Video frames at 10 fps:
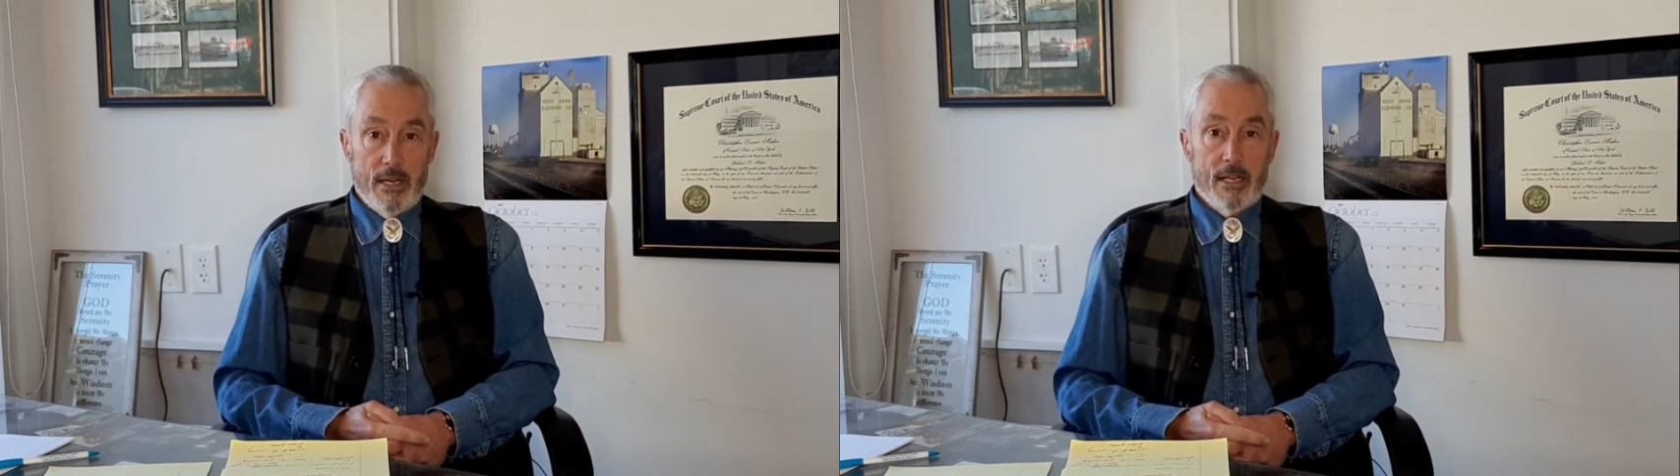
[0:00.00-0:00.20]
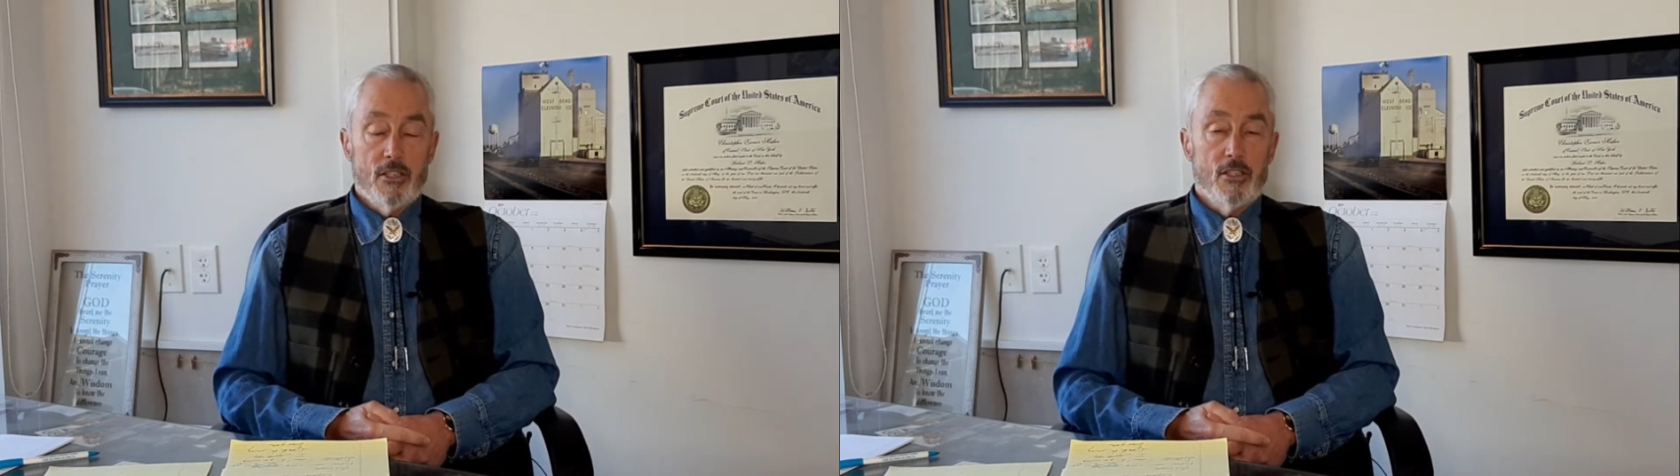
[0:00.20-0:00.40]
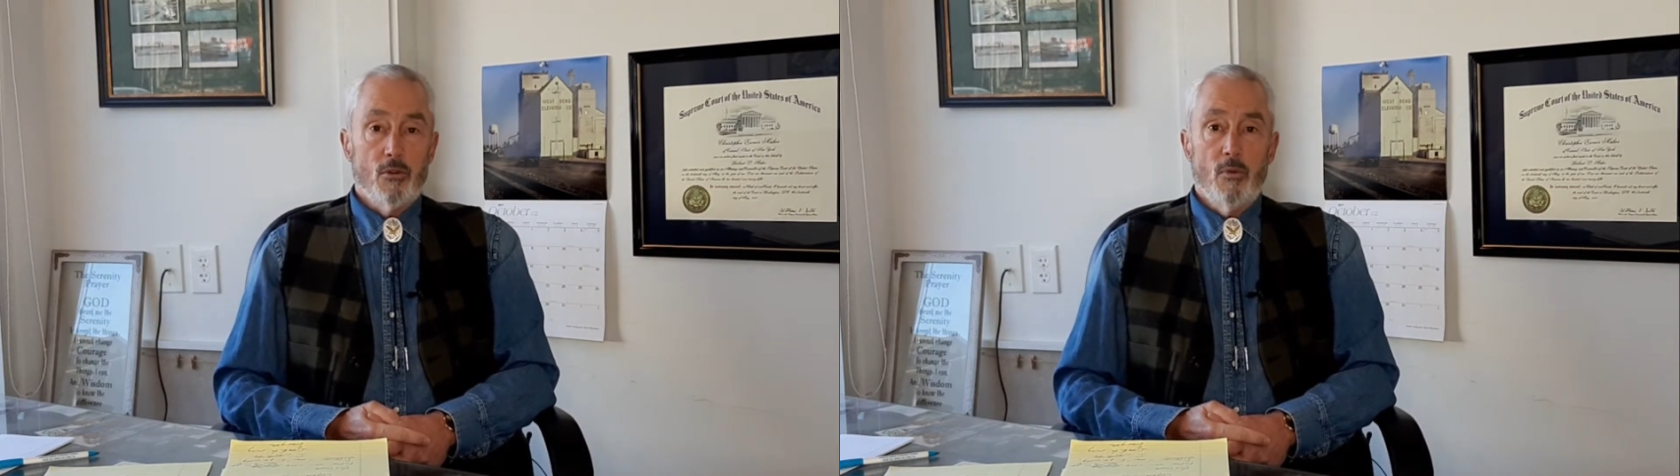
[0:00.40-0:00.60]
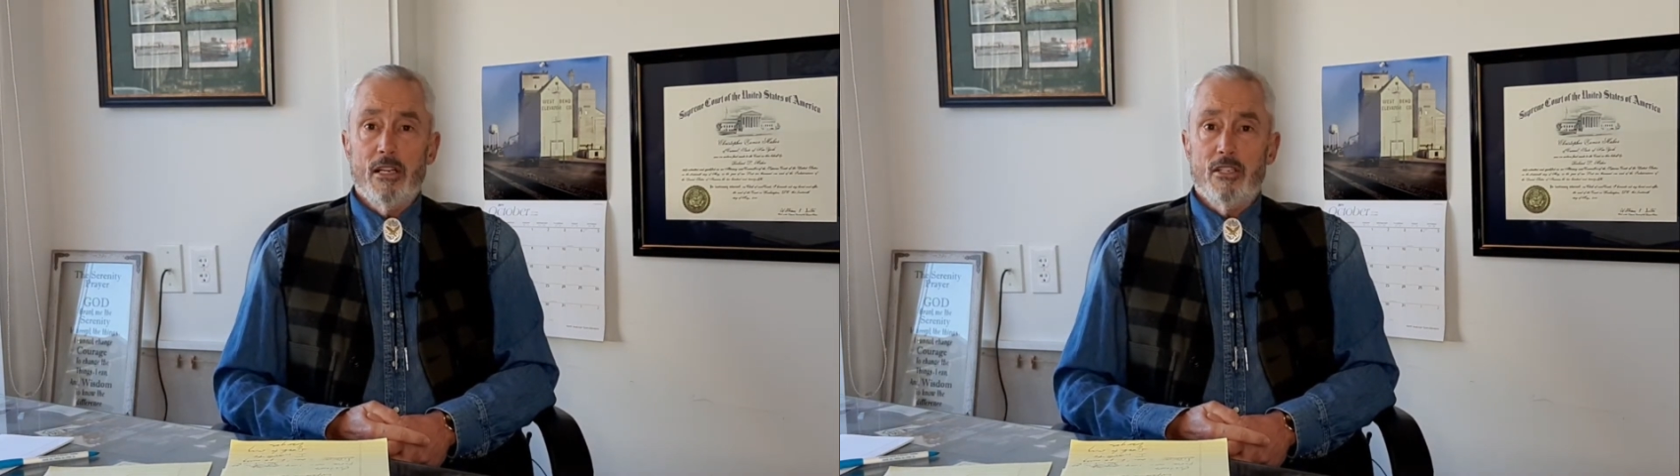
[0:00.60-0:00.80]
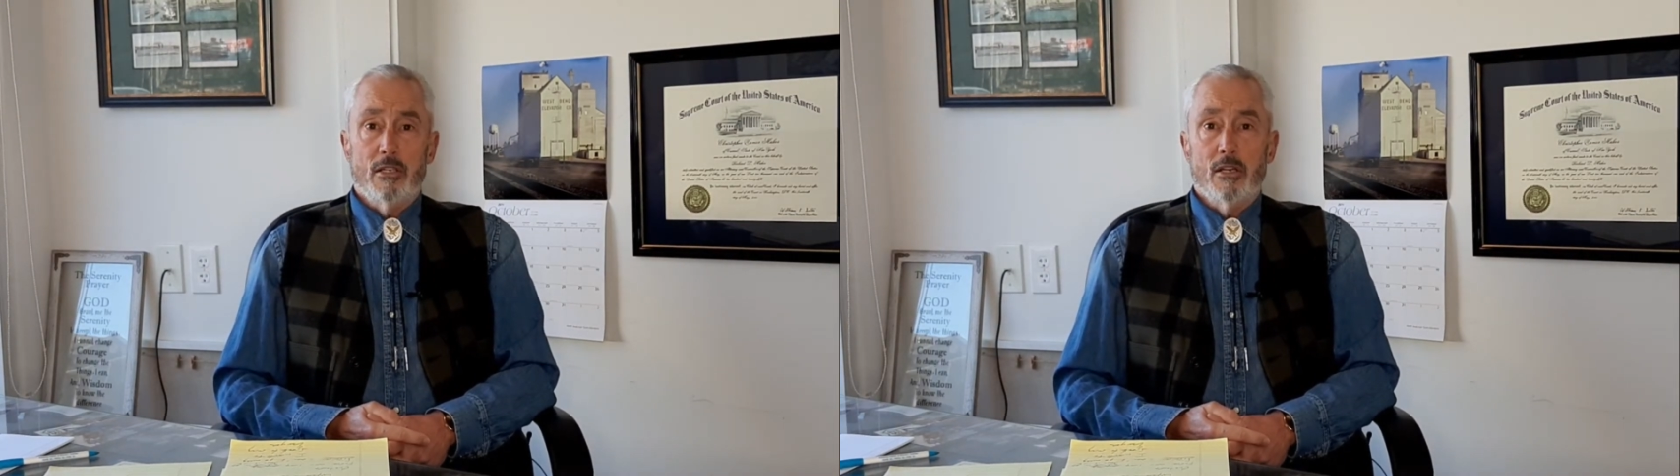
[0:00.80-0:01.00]
that
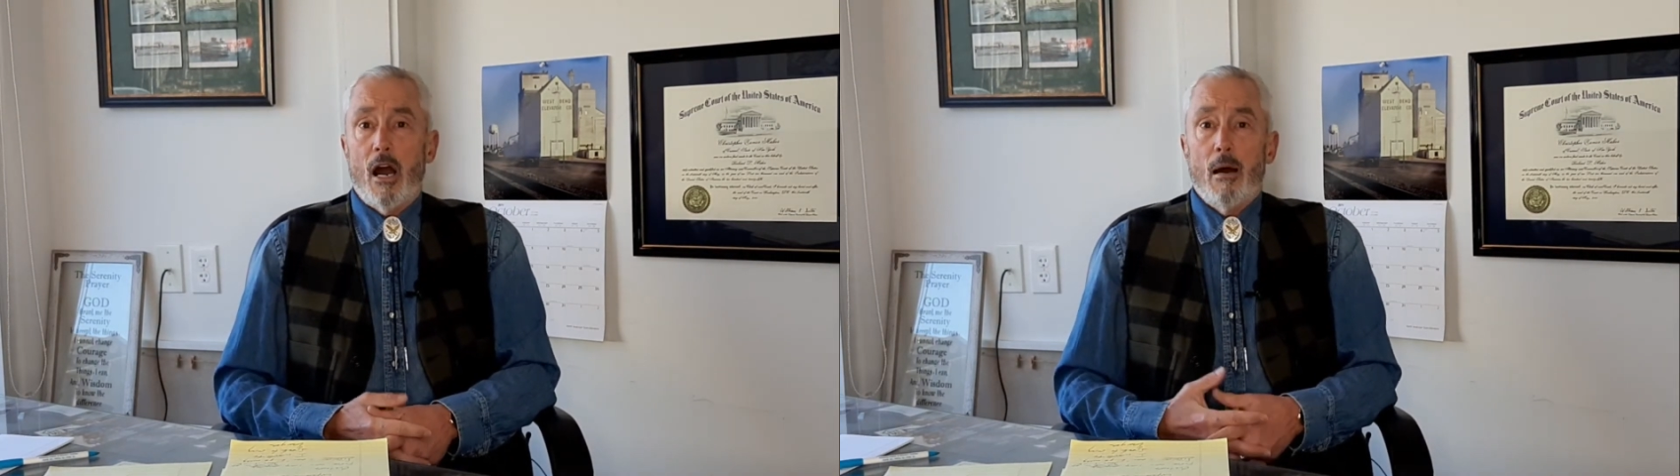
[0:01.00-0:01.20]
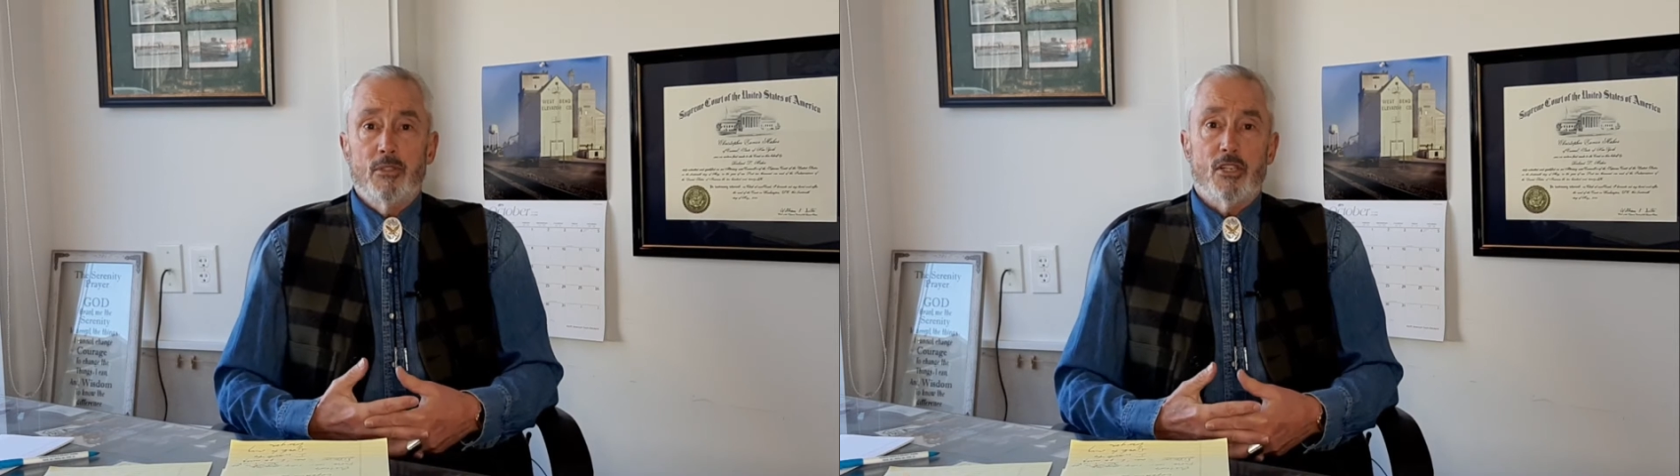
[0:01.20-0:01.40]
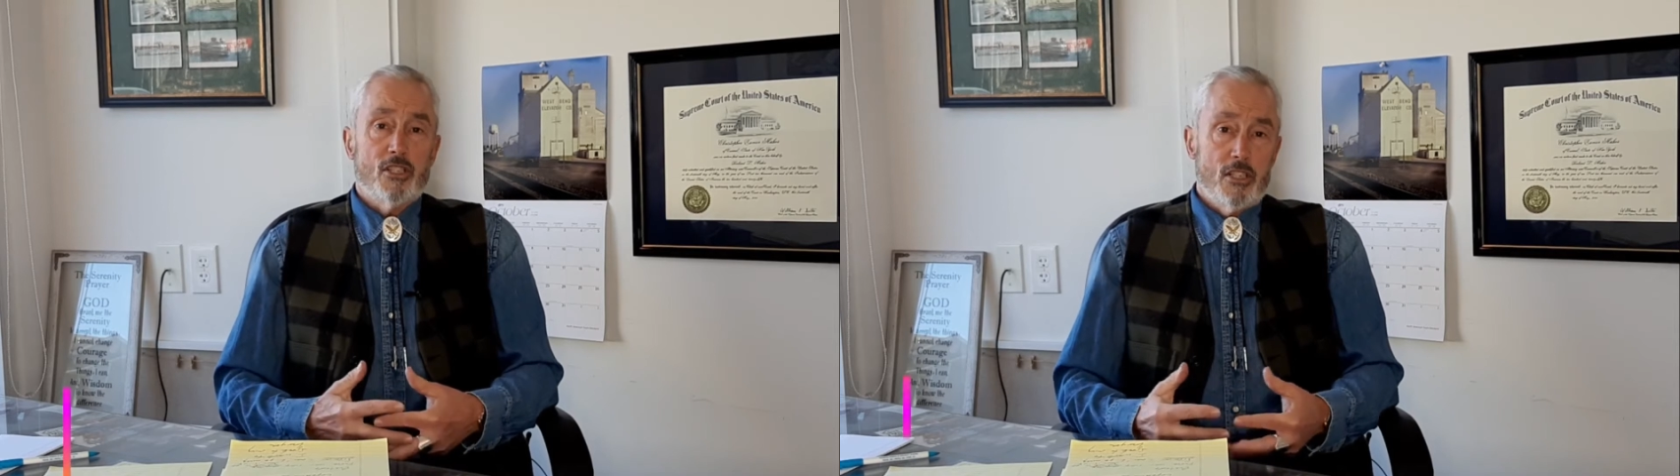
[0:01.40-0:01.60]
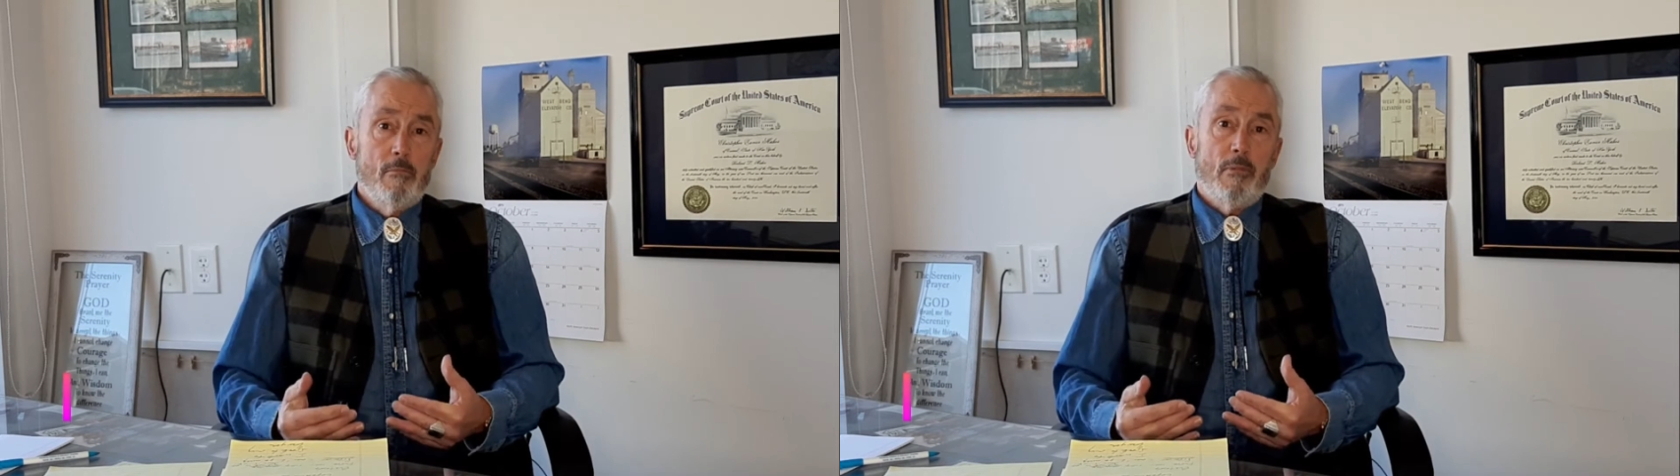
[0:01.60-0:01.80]
situation come to see